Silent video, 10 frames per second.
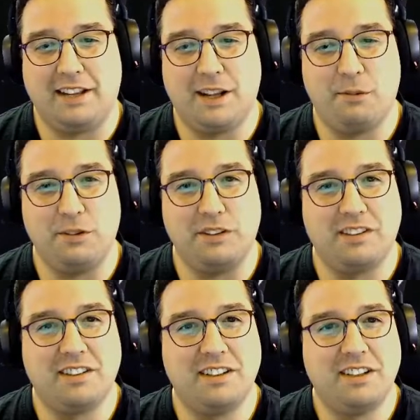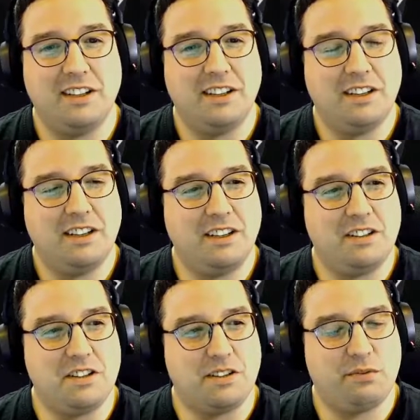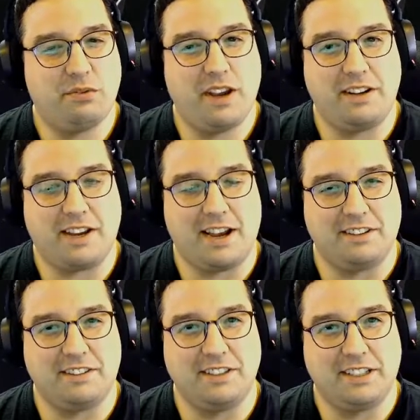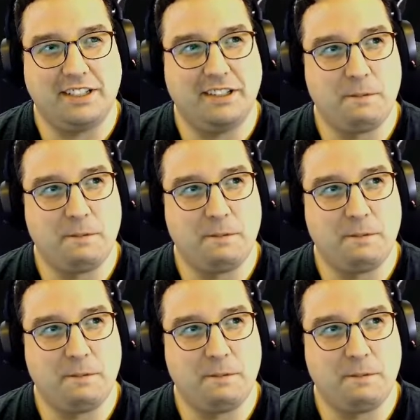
That was just fantastic.